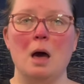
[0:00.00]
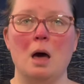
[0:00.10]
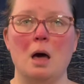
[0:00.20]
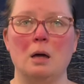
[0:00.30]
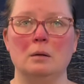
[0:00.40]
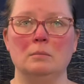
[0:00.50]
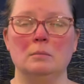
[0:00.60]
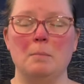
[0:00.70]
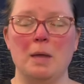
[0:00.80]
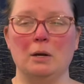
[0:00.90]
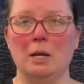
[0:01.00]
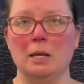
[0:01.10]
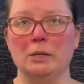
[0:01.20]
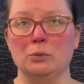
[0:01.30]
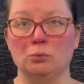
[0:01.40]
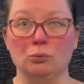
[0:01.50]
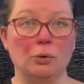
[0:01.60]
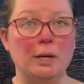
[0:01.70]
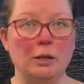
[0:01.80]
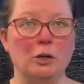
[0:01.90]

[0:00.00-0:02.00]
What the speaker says: Marianne is really good